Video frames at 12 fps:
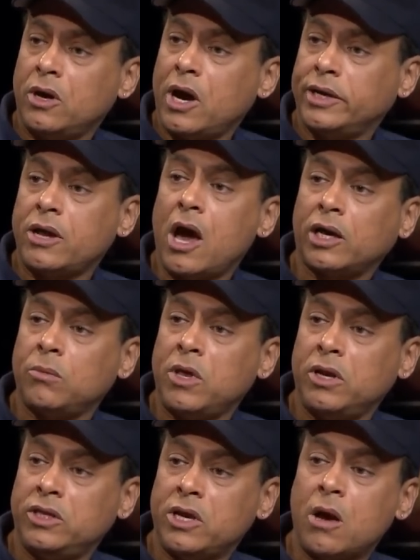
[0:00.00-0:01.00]
I
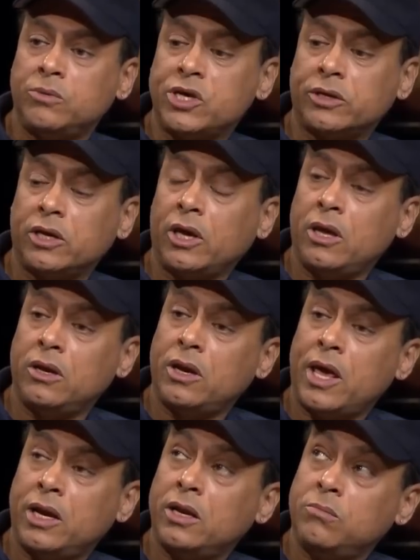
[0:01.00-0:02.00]
documented the object again,
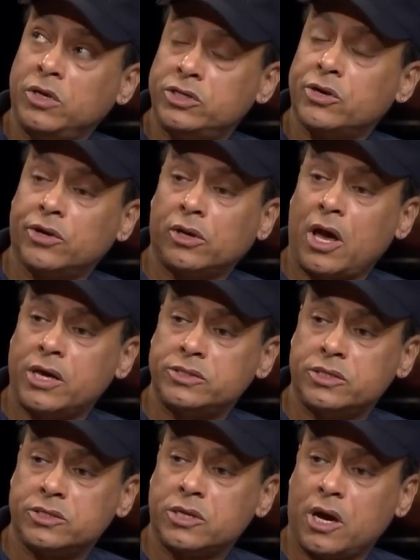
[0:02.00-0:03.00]
and it
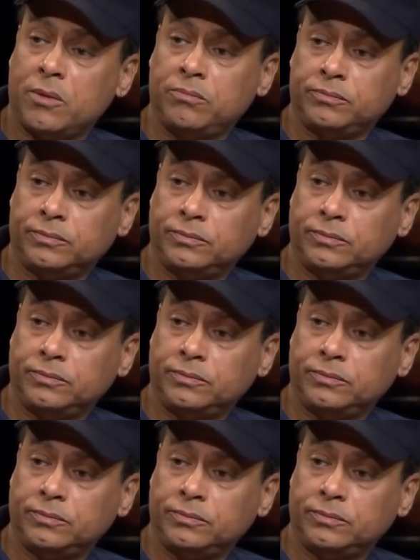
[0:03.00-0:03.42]
materialized this time.